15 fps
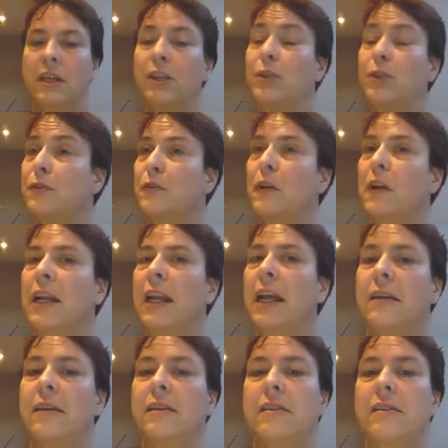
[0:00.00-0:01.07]
useful
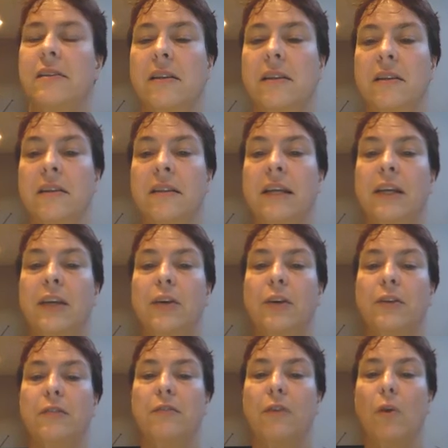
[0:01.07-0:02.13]
links that you
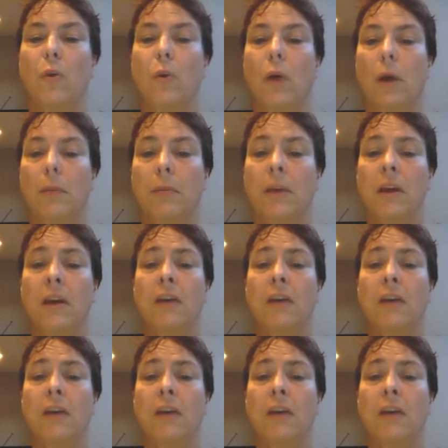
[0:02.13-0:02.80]
can follow up.